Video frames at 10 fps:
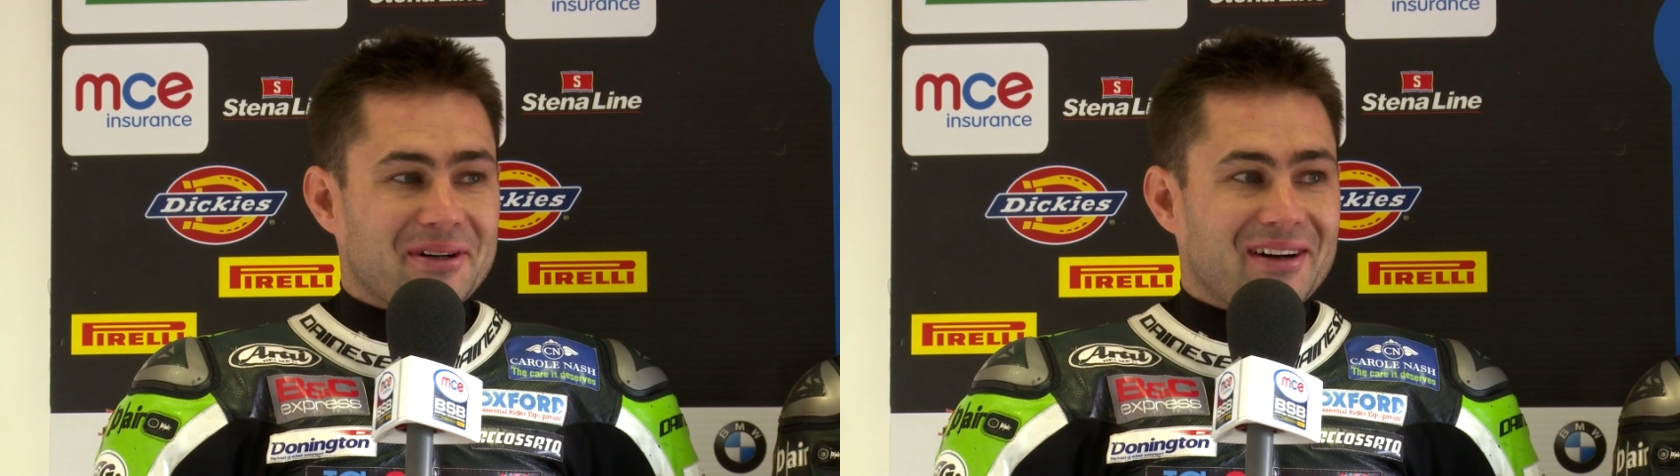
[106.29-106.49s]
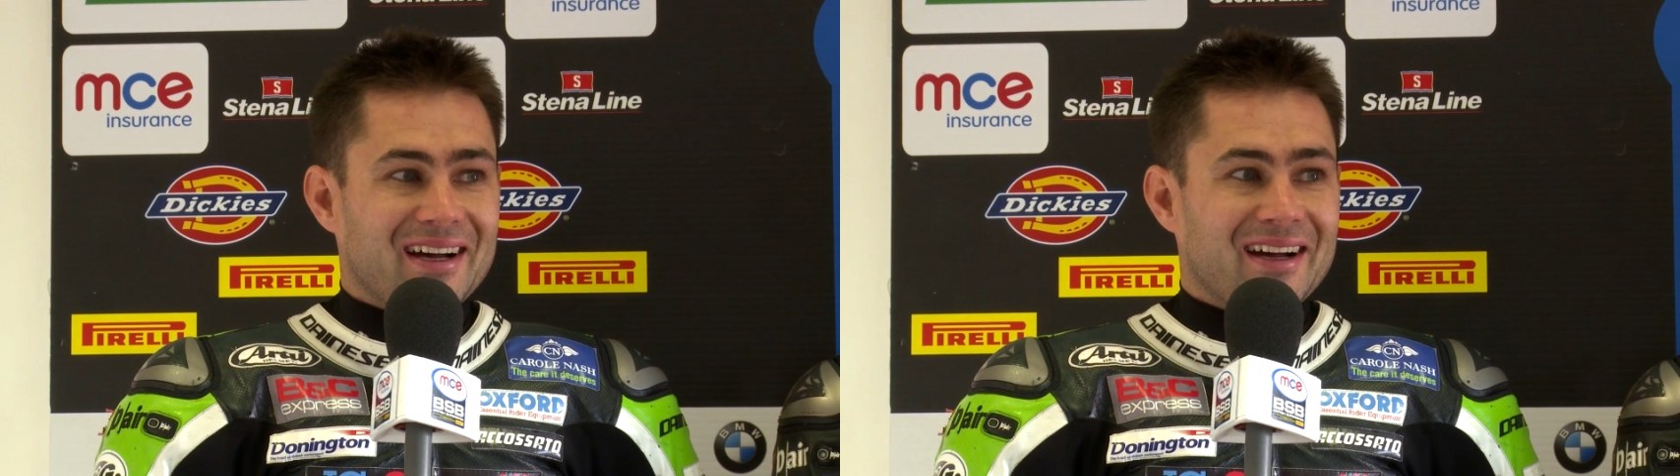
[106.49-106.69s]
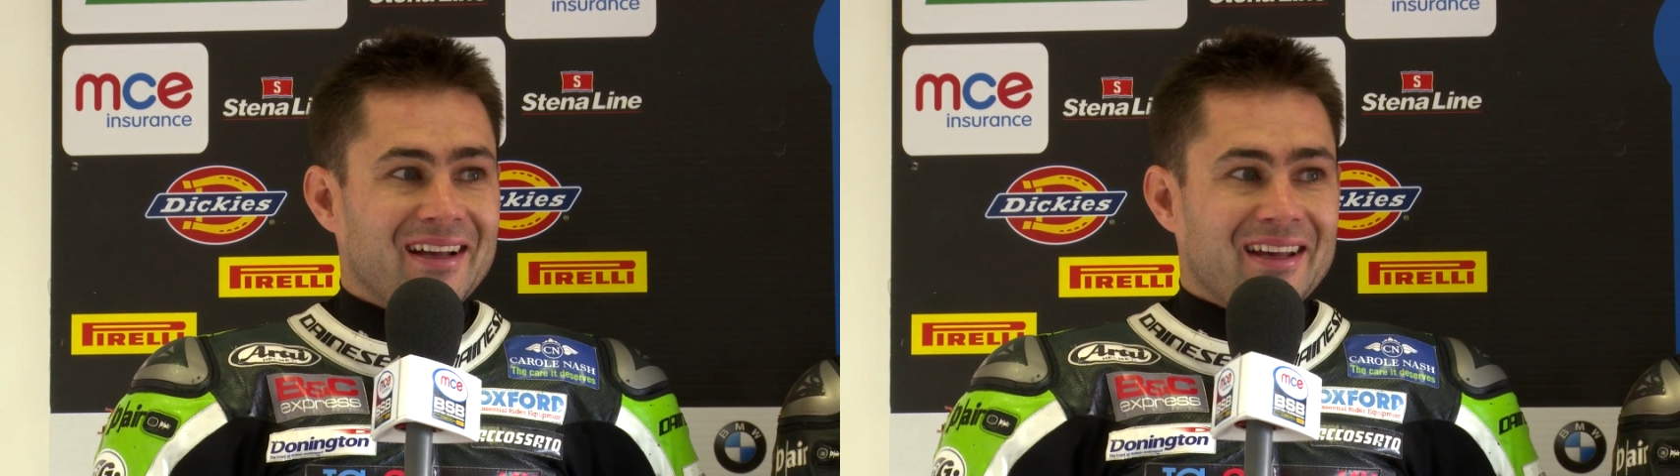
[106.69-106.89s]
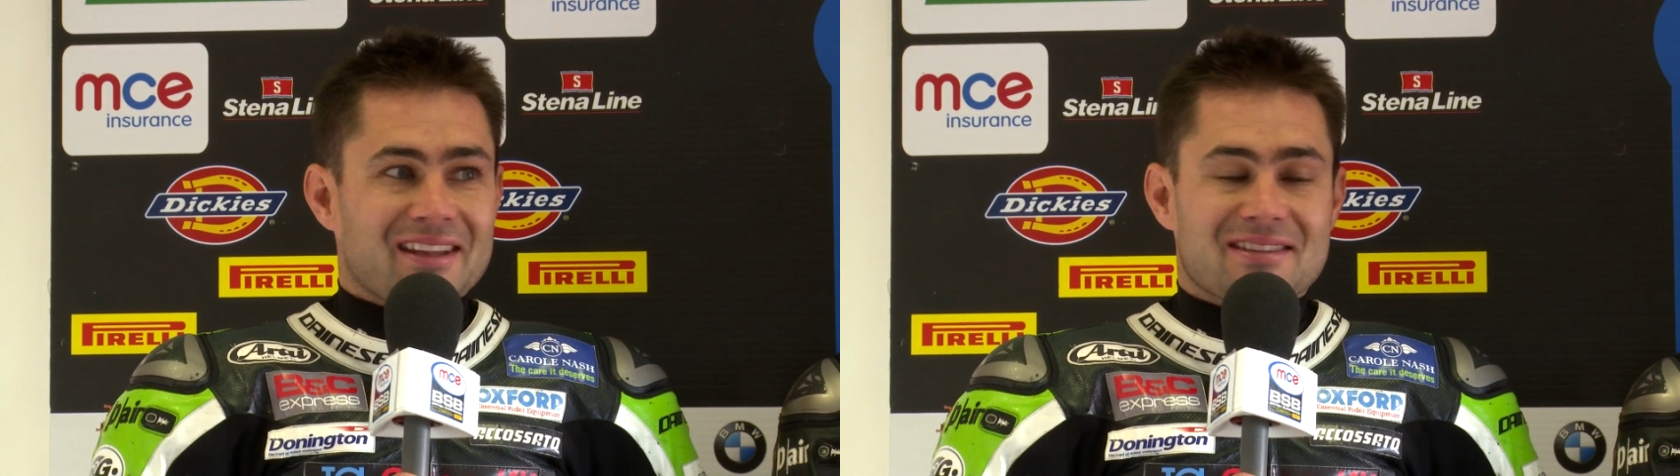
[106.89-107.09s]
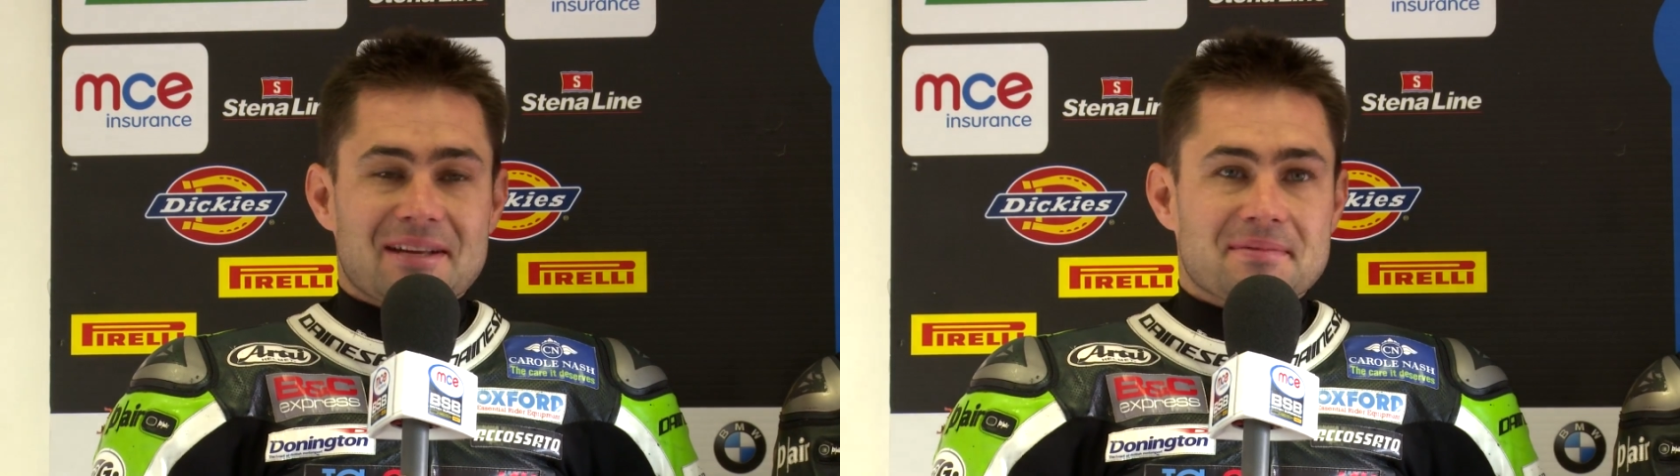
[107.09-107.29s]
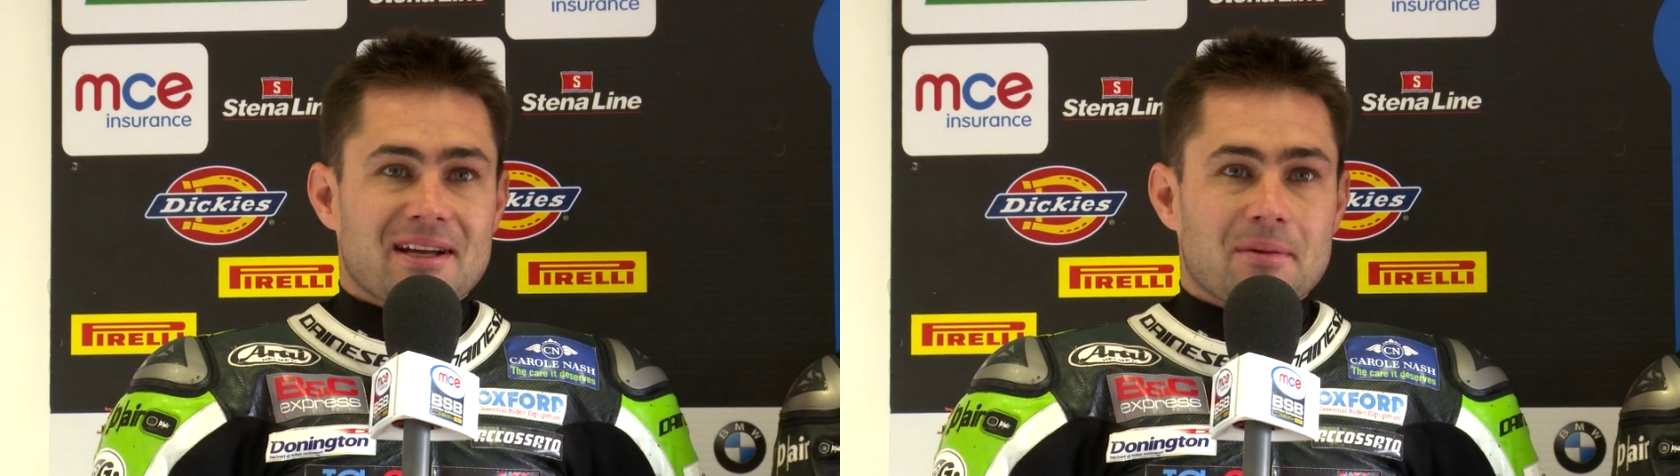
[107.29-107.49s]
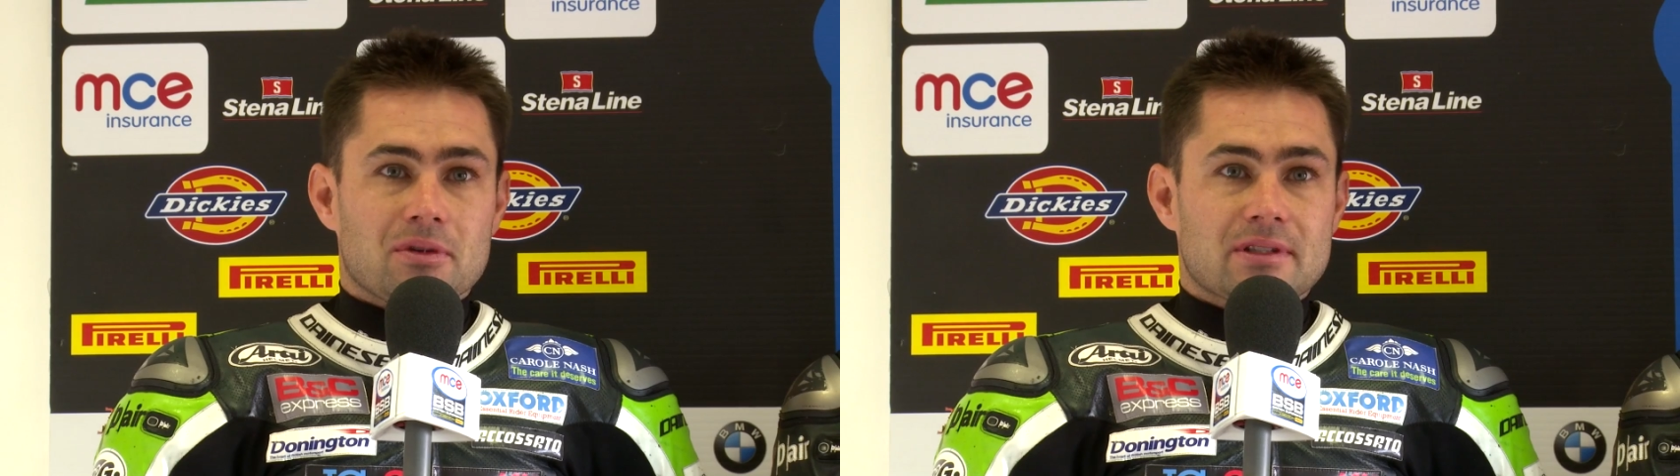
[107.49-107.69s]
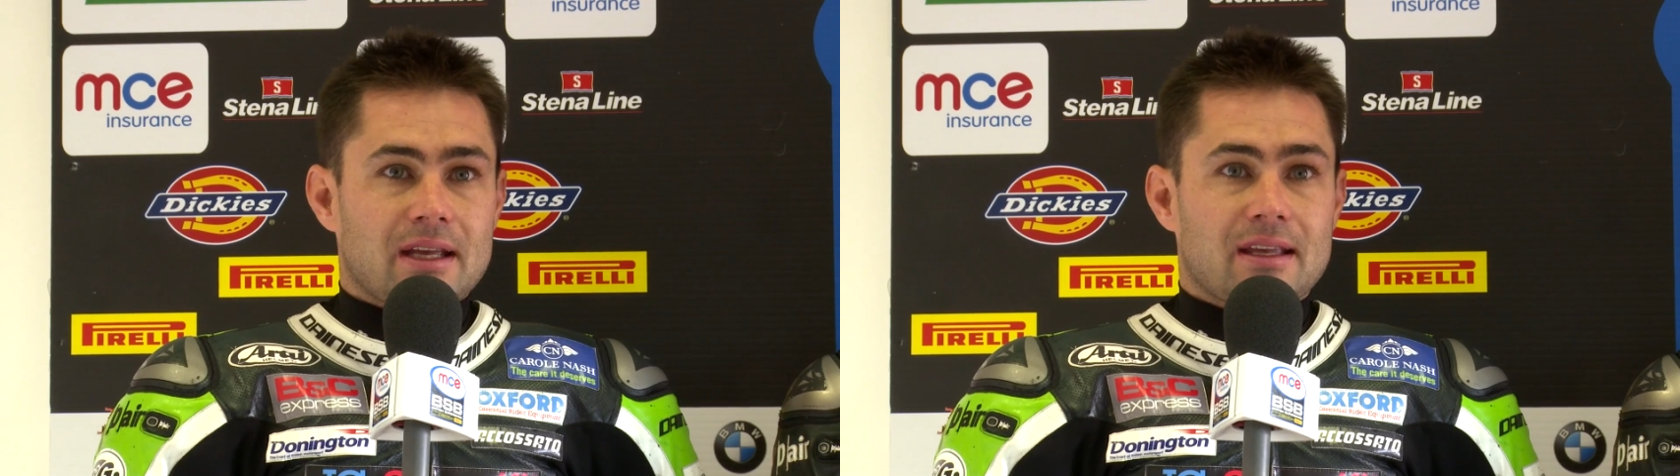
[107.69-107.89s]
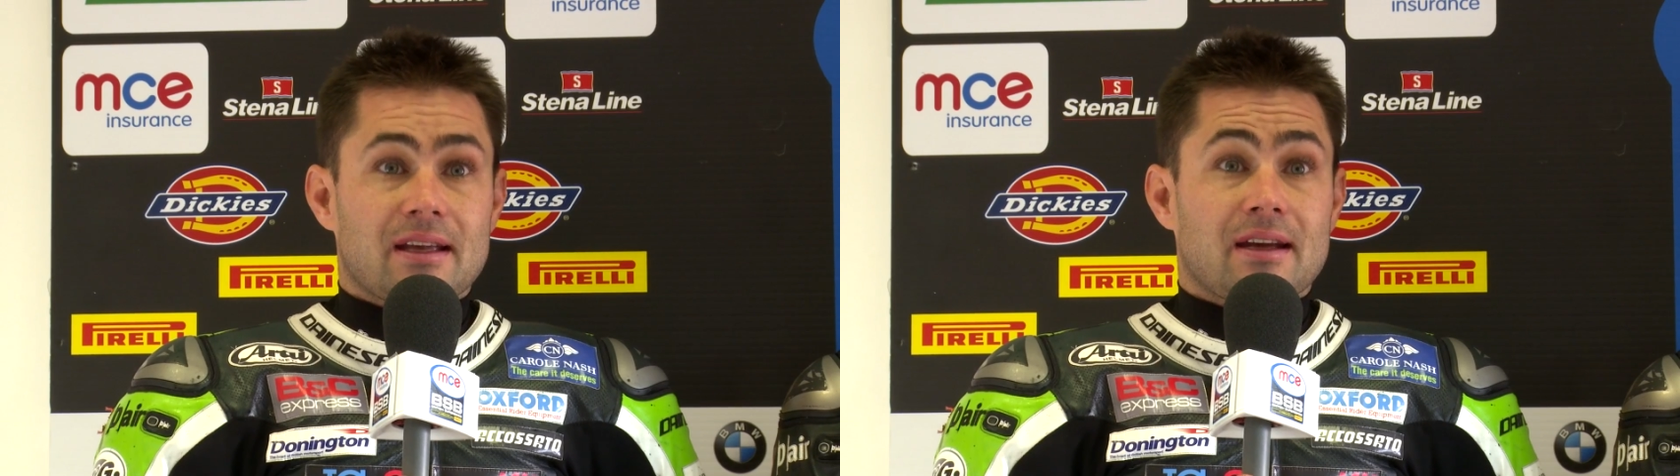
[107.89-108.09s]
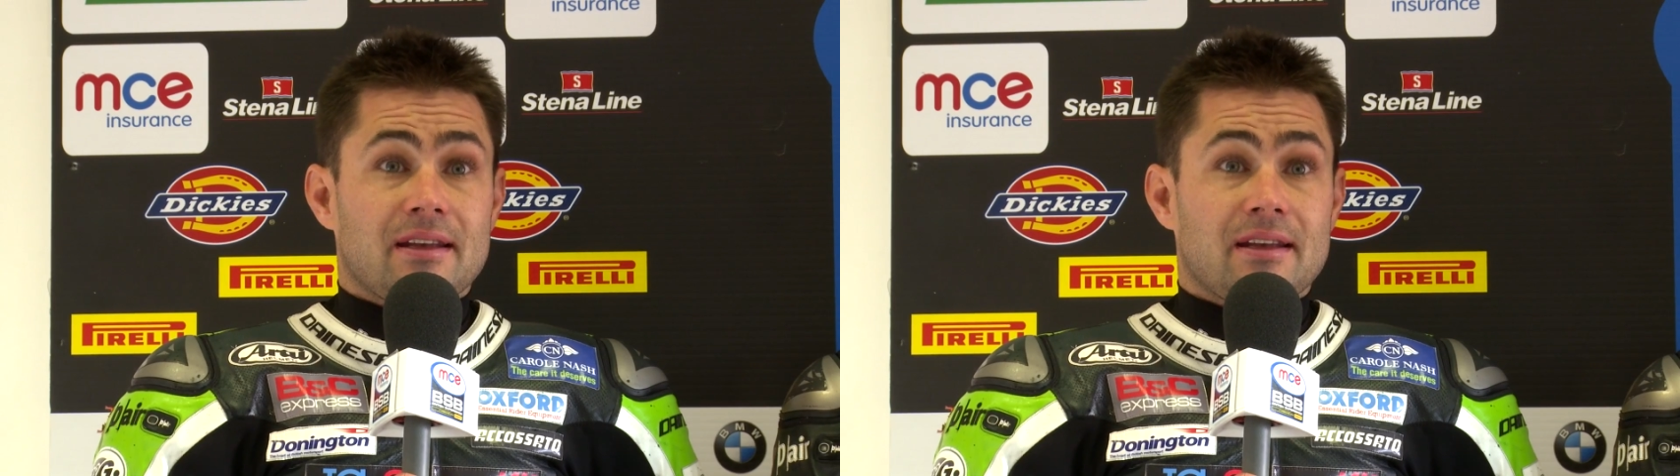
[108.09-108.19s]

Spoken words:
but at the same time we'll take it,